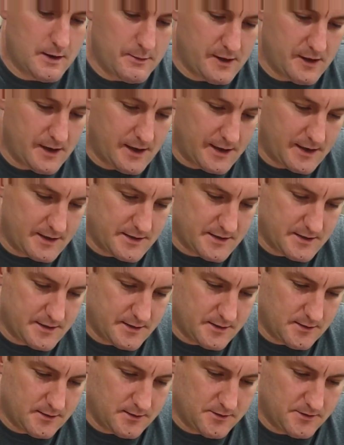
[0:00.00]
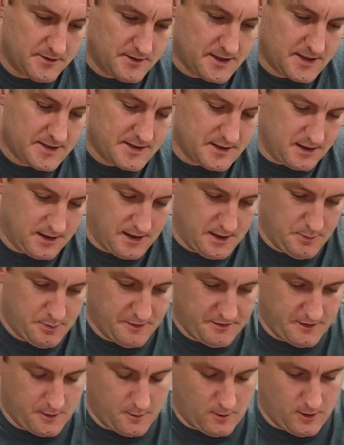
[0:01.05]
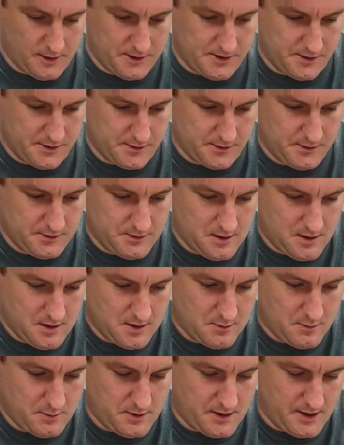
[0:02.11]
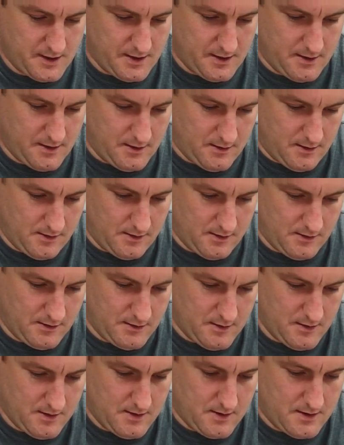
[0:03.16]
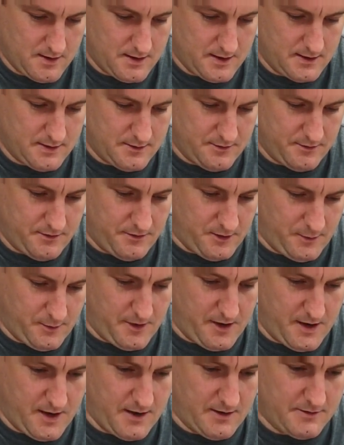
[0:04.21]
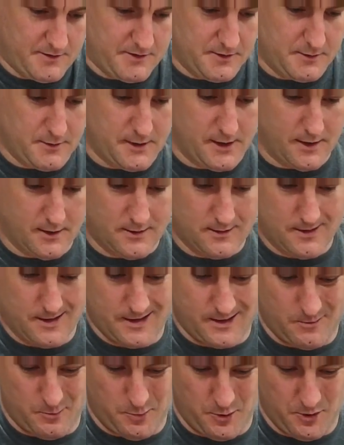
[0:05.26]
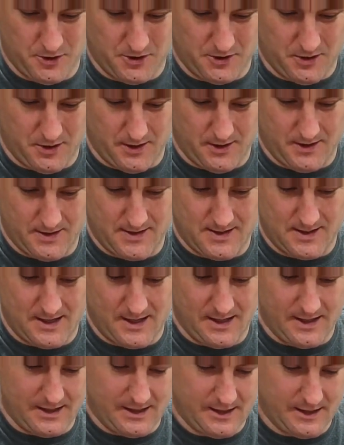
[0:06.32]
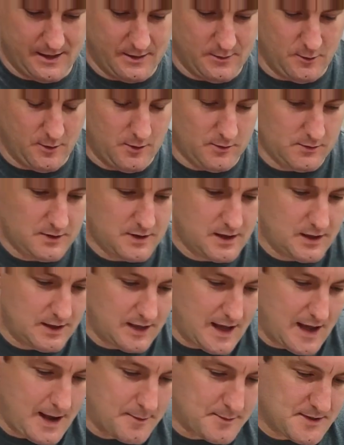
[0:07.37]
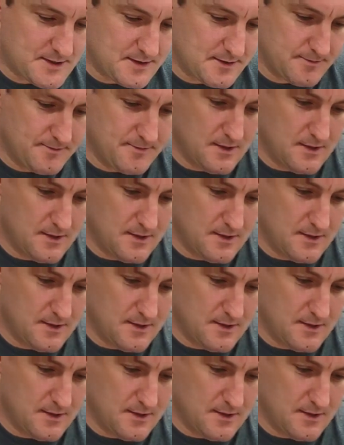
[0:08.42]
I mean, I can still flex the lip if I want to, but it's firm enough to where I can push on it slightly and it won't collapse.